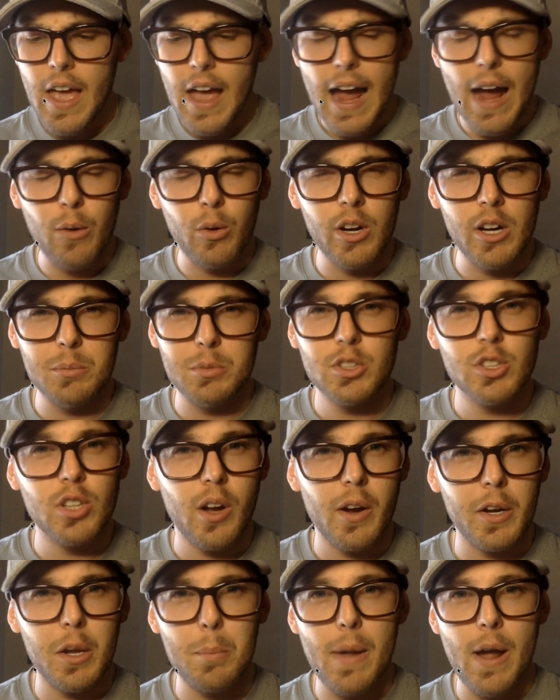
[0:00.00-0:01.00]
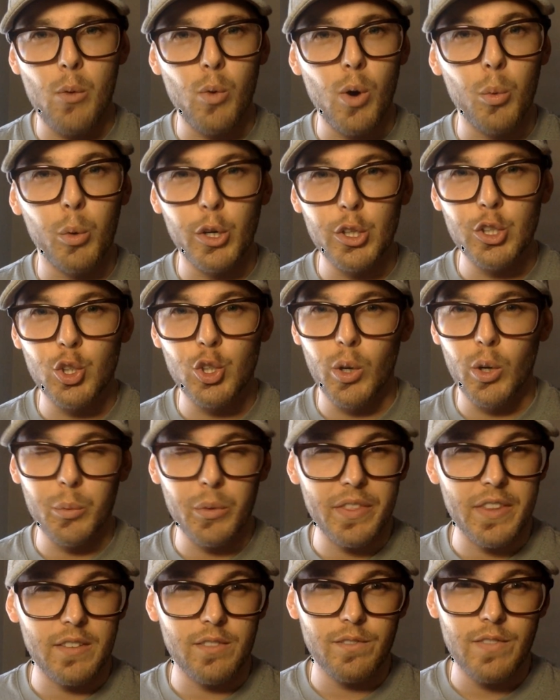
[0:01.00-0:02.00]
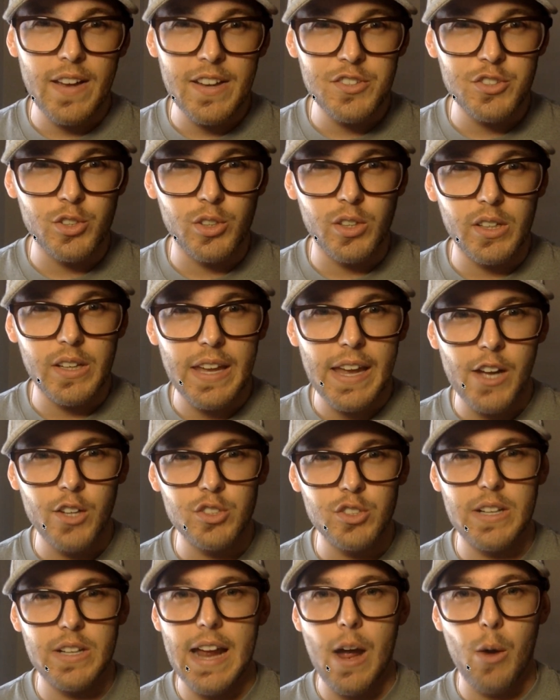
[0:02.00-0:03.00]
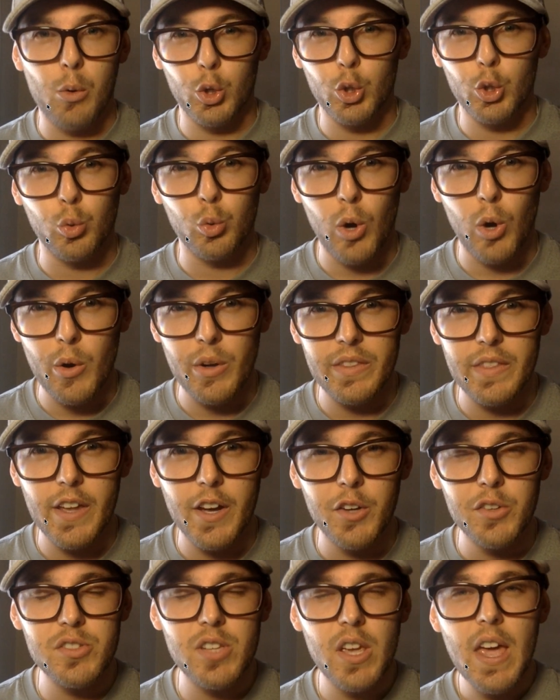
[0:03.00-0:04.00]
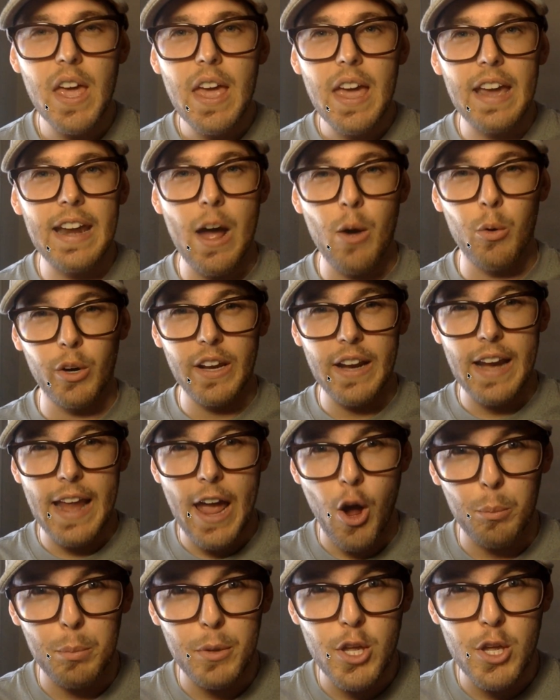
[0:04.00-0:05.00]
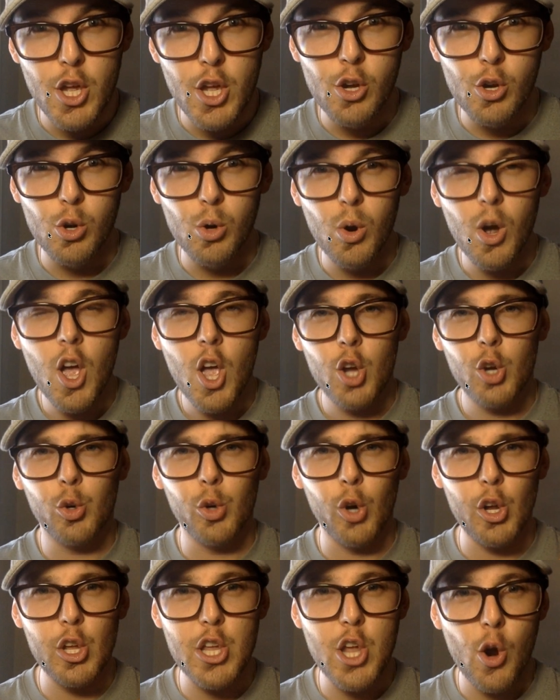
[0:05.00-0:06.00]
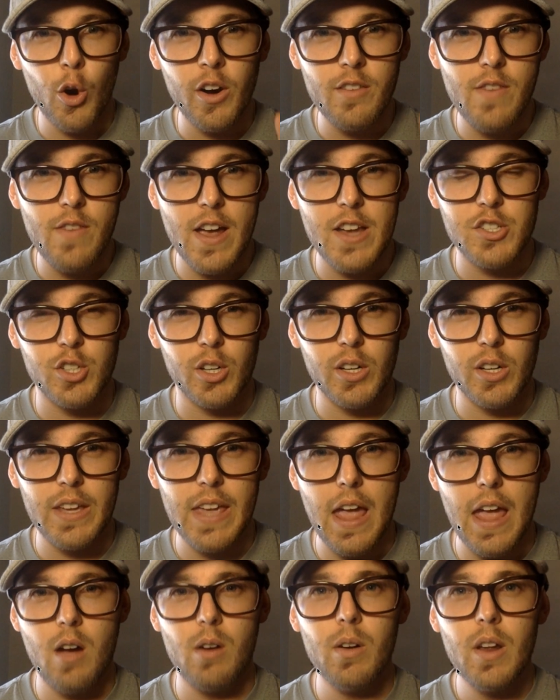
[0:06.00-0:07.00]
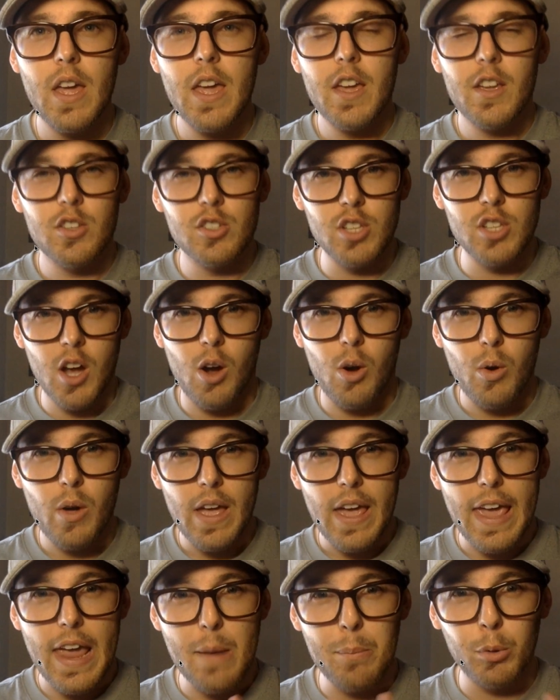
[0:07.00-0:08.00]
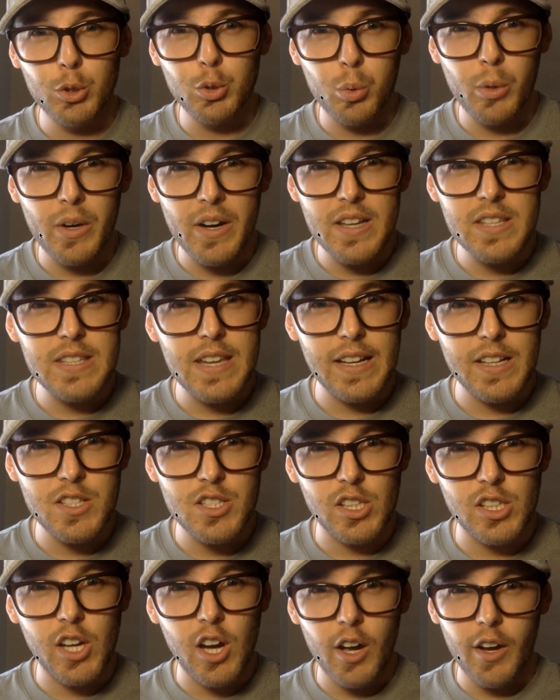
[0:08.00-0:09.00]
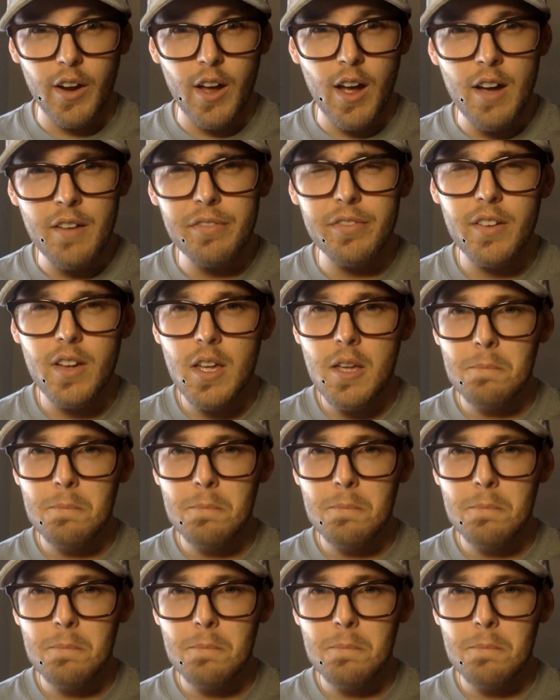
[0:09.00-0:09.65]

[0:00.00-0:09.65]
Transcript: I want him to talk about what we're doing with investor accounts and how we're growing those, and how we're going to help you grow your investor account. So April 22nd is the cutoff.